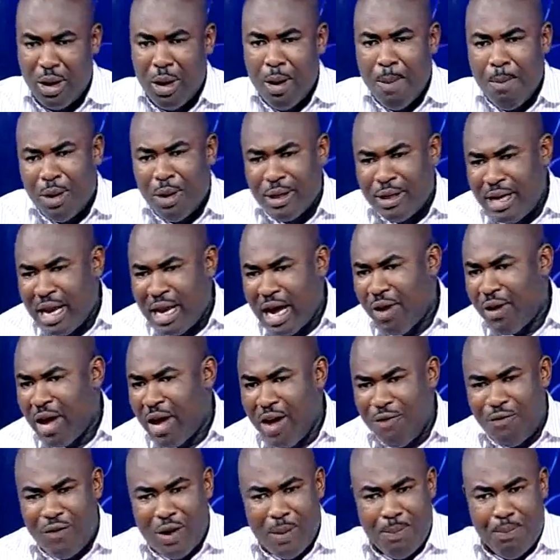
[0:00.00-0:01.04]
But now,
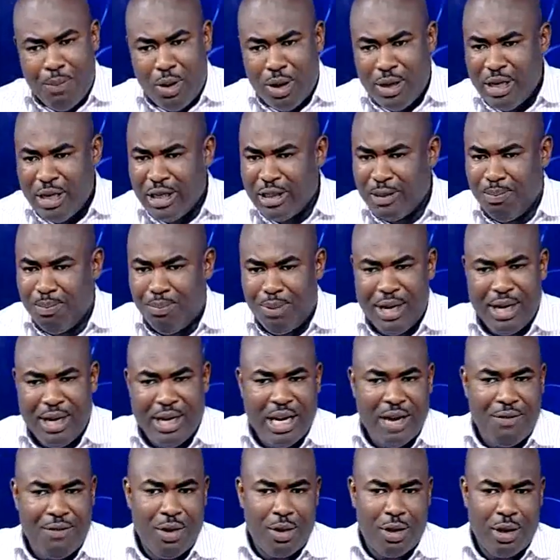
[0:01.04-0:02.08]
everybody is bringing
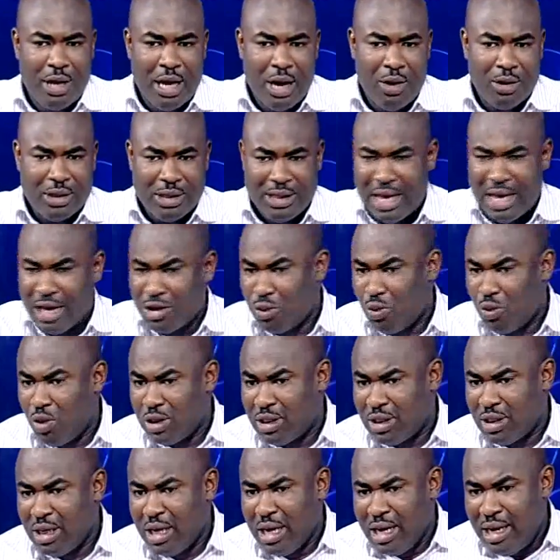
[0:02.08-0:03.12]
everything out. That's what
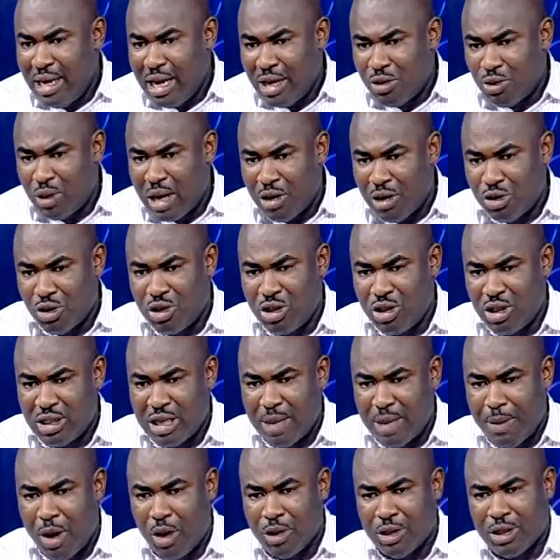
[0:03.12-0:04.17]
association is
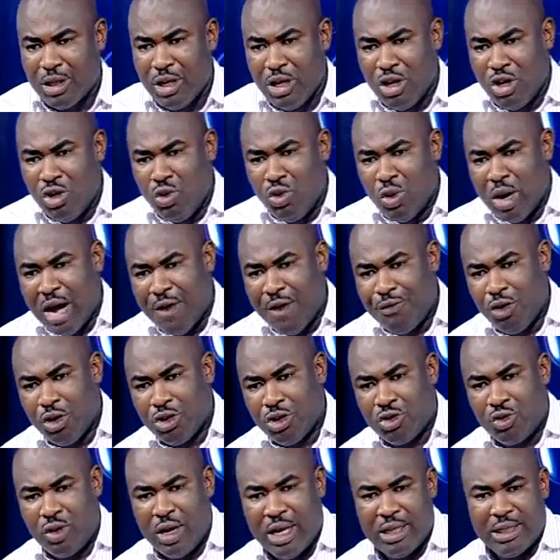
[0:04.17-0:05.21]
about. You have your
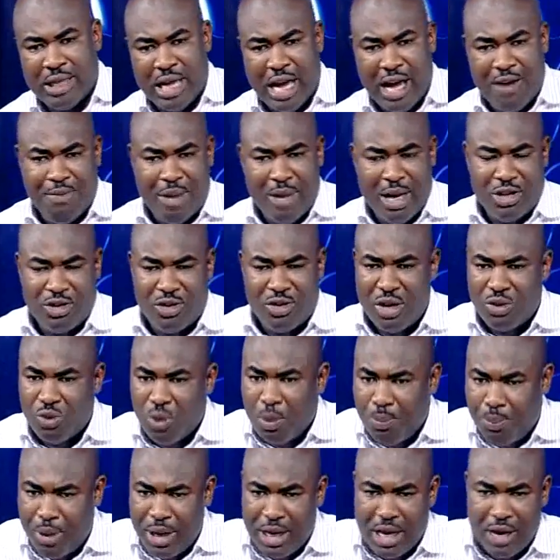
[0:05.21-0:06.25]
strength, I have my strength, we
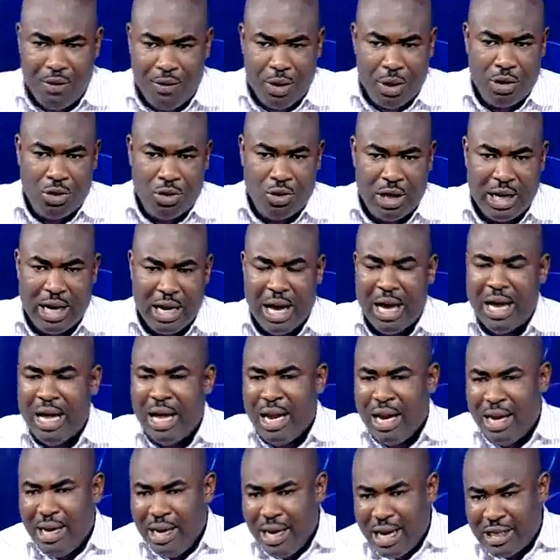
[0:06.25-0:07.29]
bring everything together.
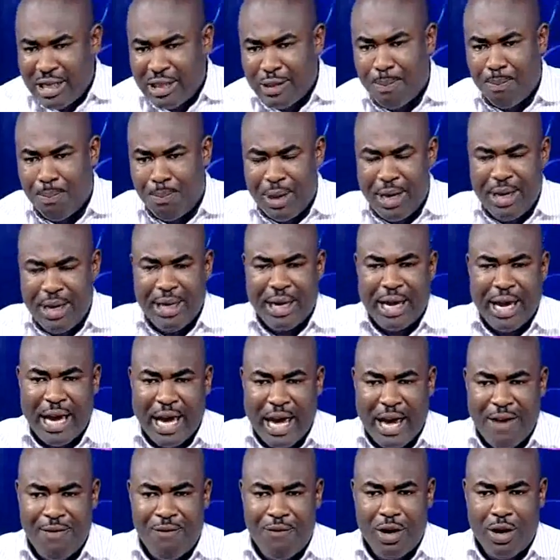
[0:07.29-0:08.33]
Let's bring
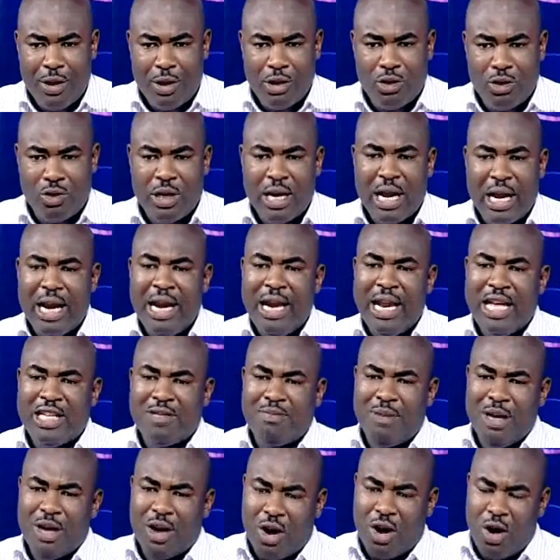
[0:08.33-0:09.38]
everything together. Let's
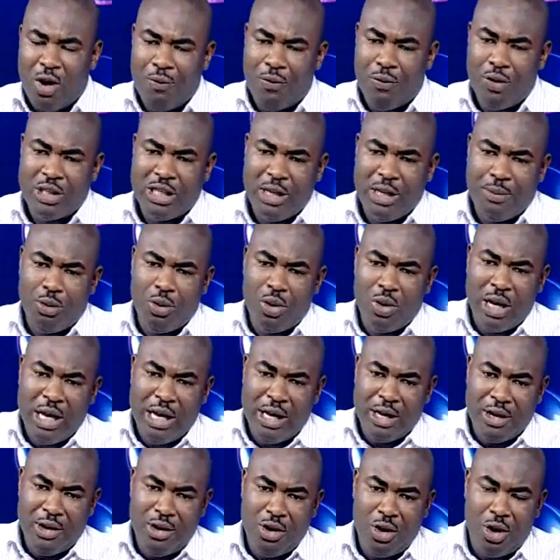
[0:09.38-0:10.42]
be comfortable
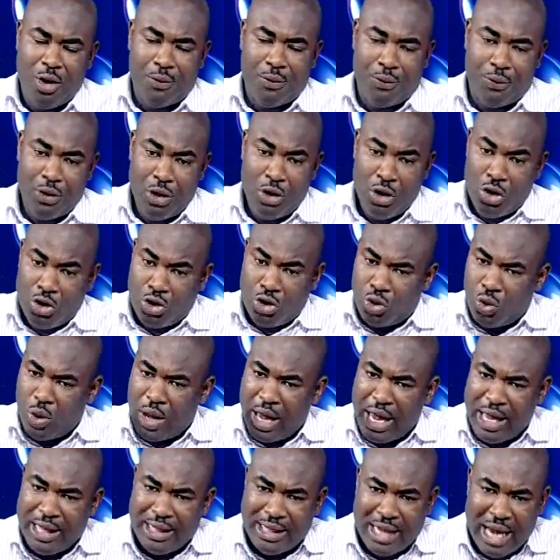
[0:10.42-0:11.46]
enough to
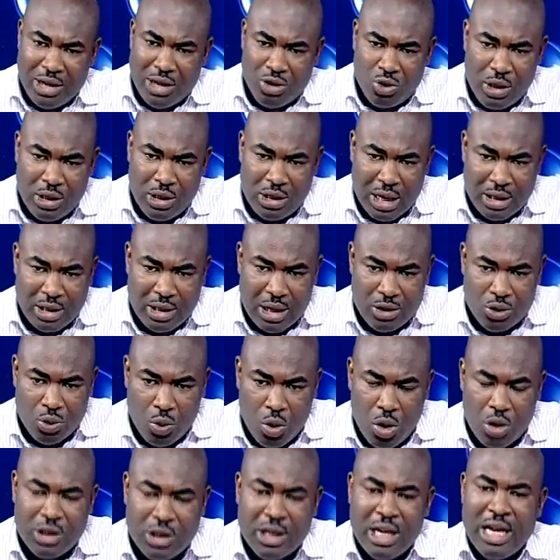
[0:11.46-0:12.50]
enter into each other's
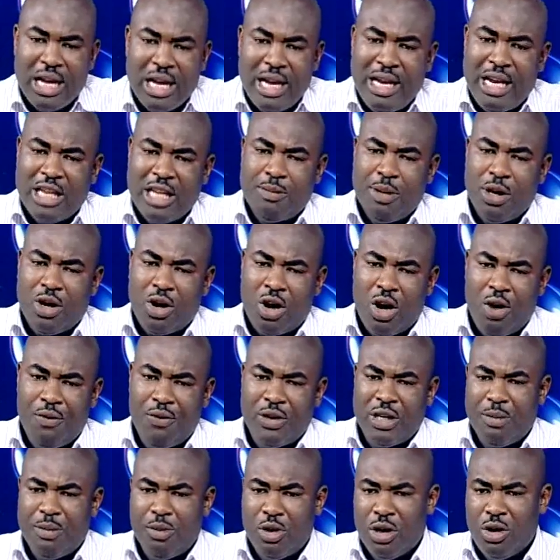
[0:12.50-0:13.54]
world. Let's be
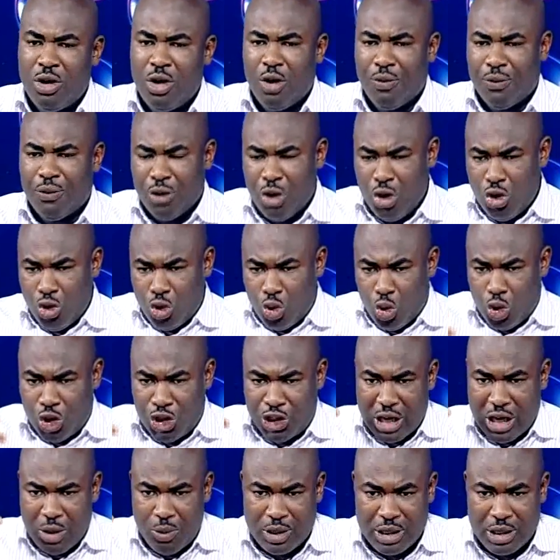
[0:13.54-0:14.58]
comfortable enough to
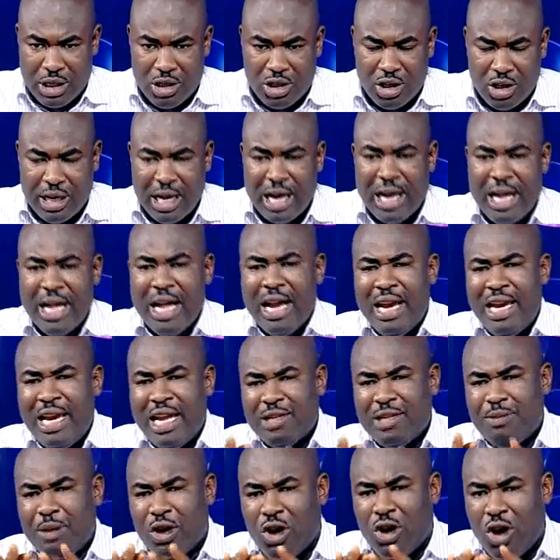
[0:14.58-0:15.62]
share with each other. Let's
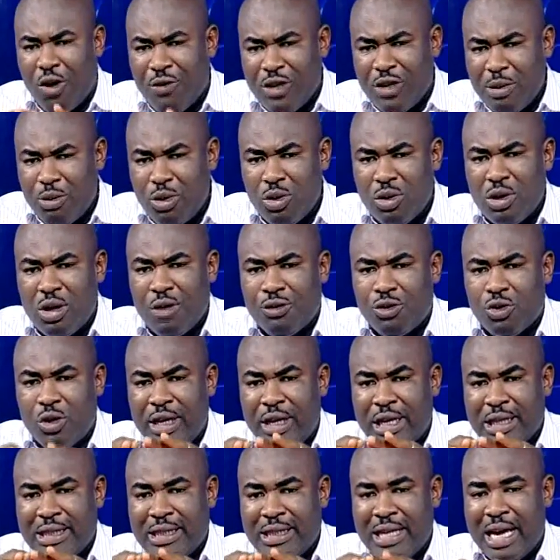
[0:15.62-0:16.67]
be comfortable enough to
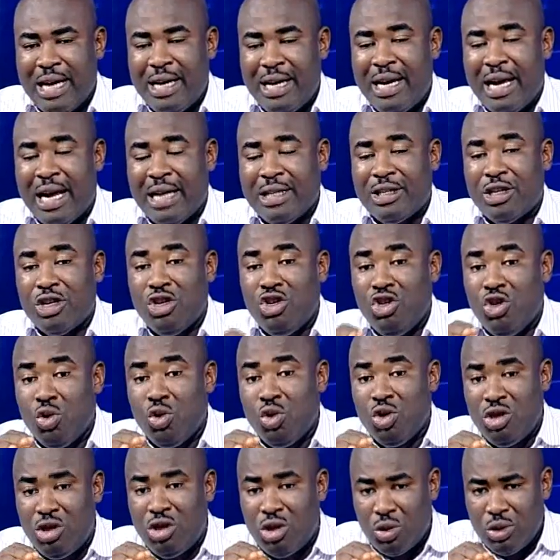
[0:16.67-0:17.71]
understand that you
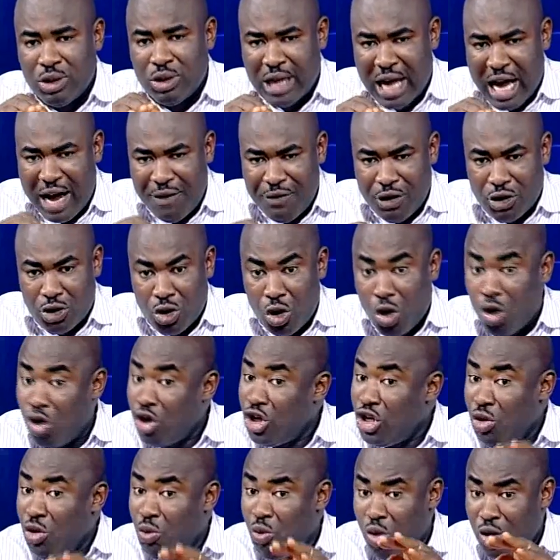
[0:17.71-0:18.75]
don't have it all,
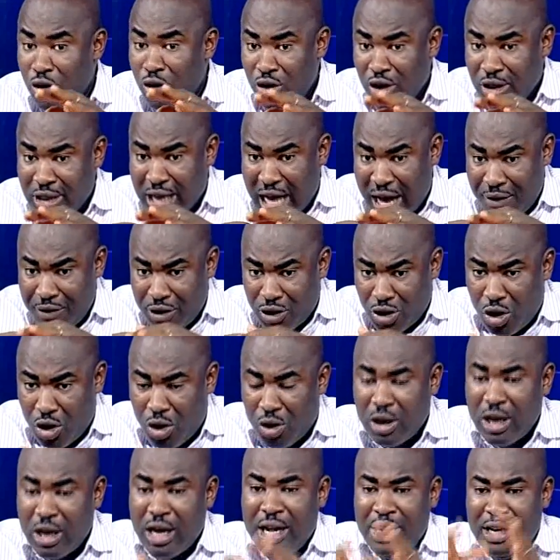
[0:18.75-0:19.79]
you will not have it all.
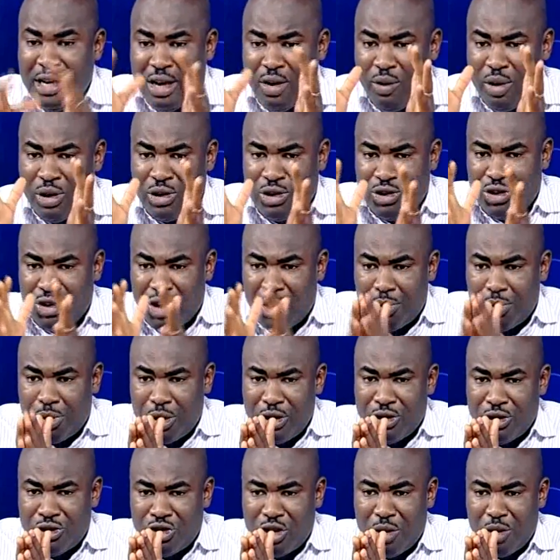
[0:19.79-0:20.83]
There is something
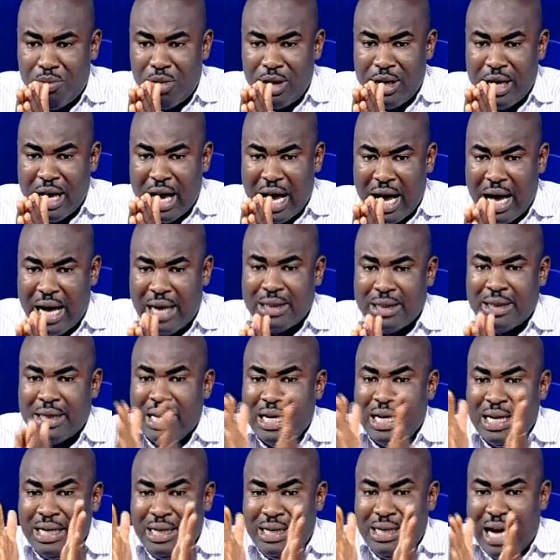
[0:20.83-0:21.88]
somebody has
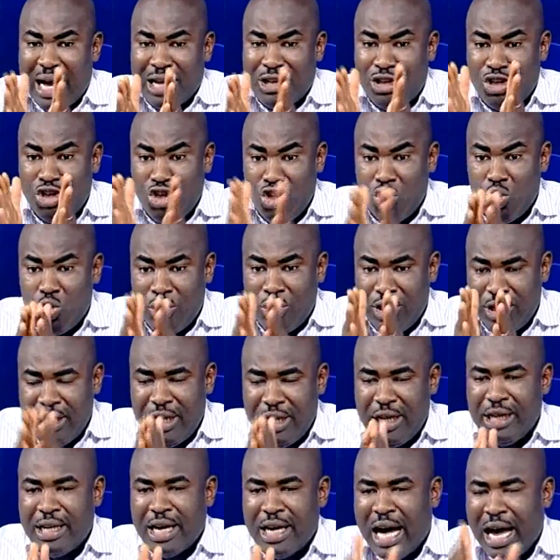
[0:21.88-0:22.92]
that you
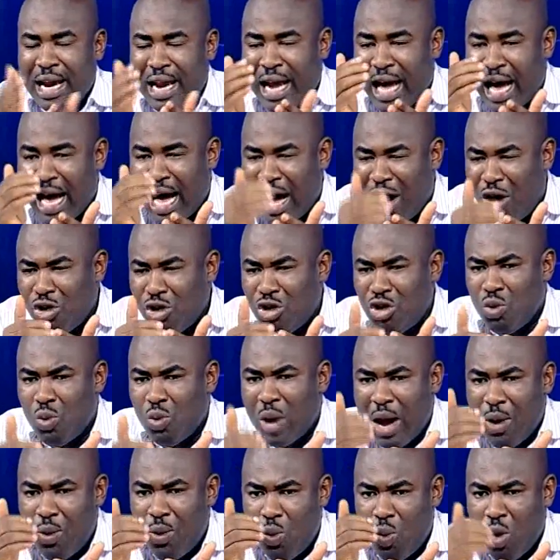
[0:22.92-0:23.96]
need. And how do I
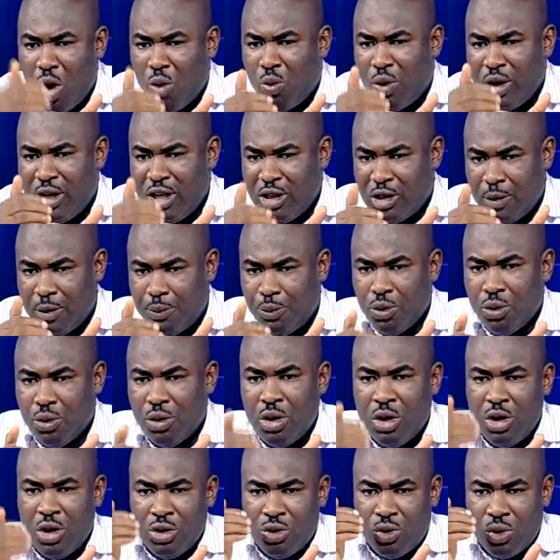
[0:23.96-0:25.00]
work with these people
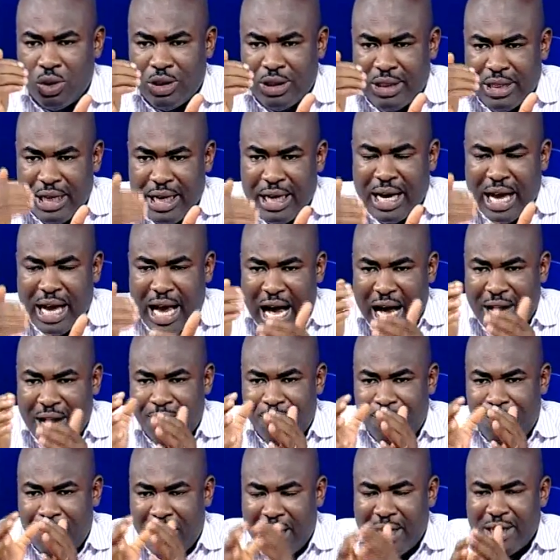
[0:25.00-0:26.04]
to take
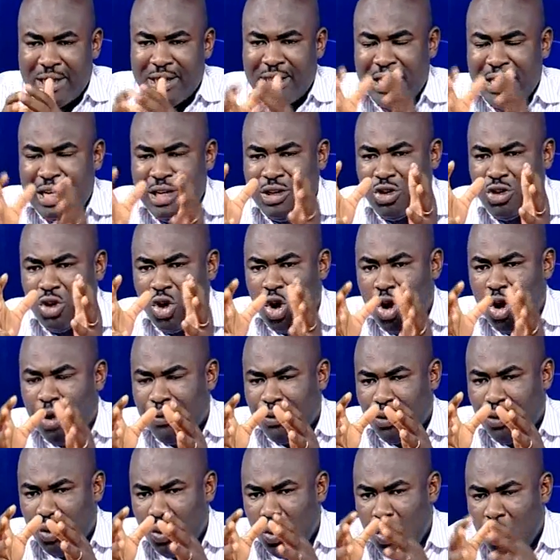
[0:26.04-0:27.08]
advantage of
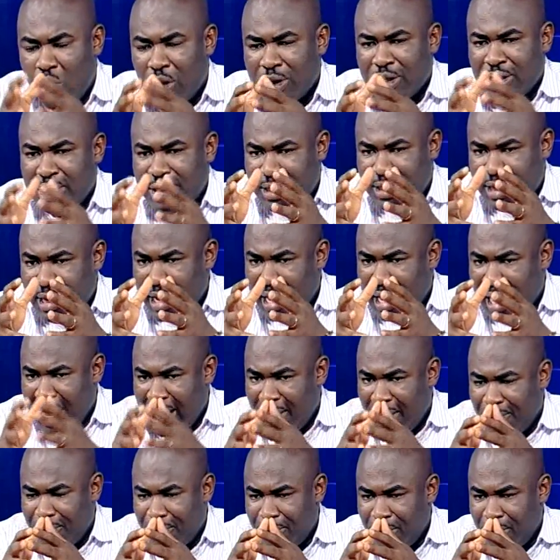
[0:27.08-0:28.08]
what they have?